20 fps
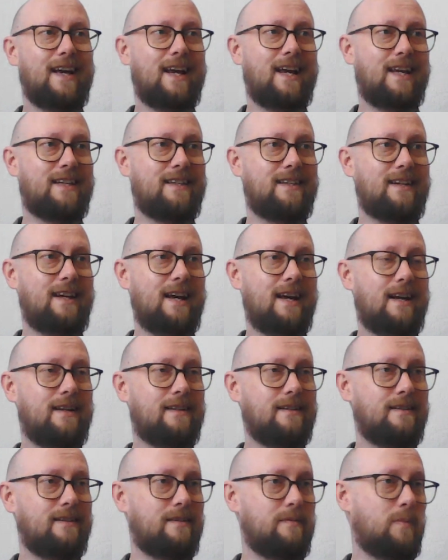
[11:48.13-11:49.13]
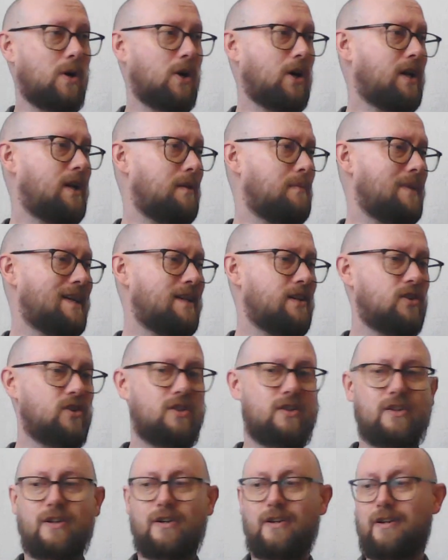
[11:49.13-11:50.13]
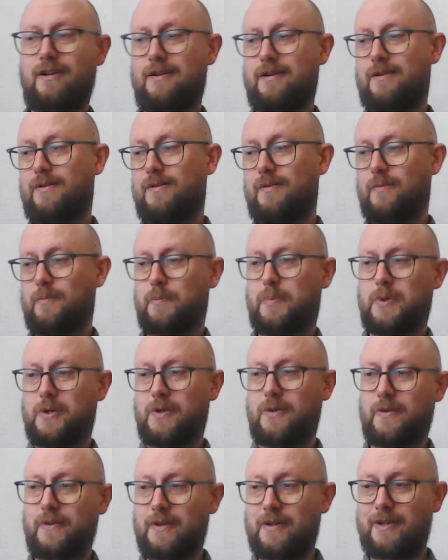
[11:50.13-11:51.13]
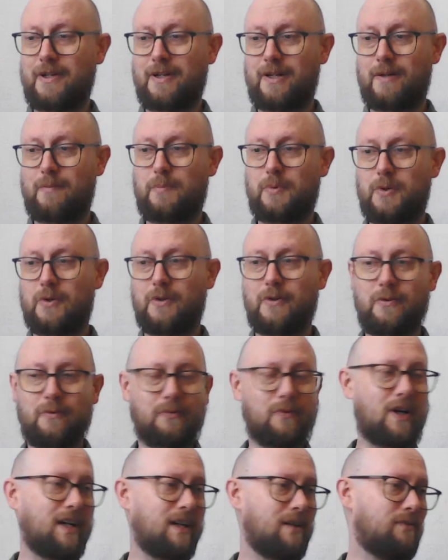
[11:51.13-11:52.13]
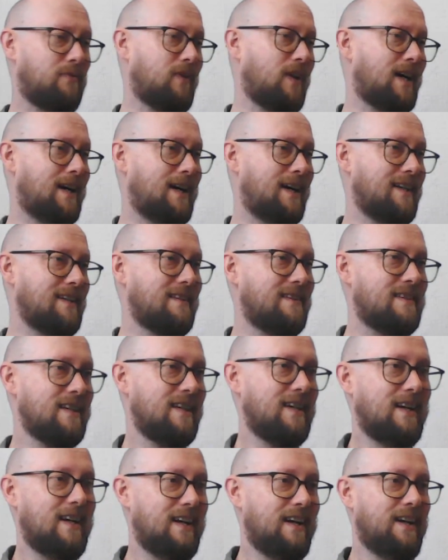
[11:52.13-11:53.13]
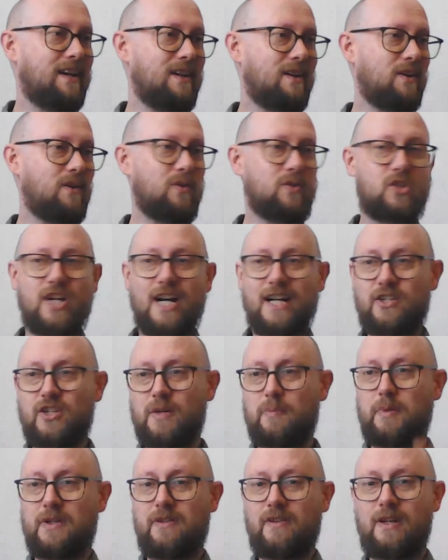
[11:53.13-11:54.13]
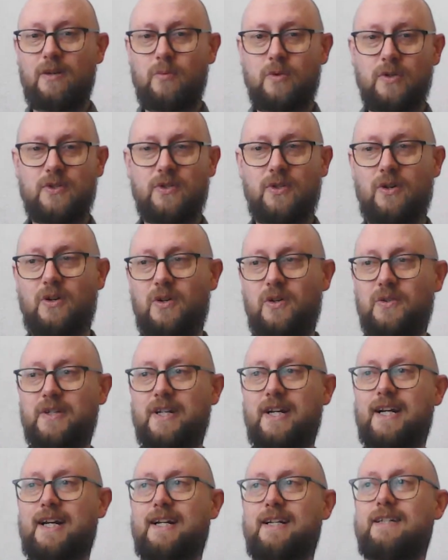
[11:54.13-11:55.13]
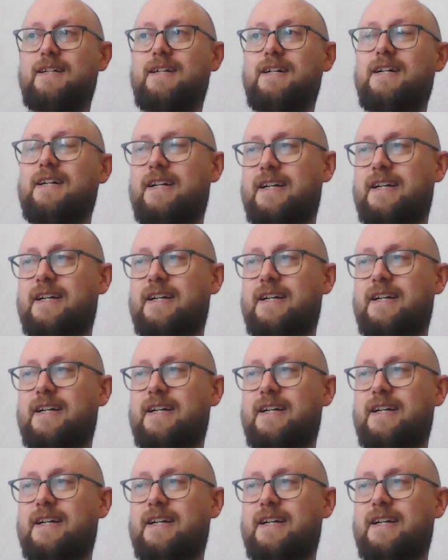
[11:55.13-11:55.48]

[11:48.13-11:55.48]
And yeah, the marketing manager, put on her fireflies. ChatGPT was on, and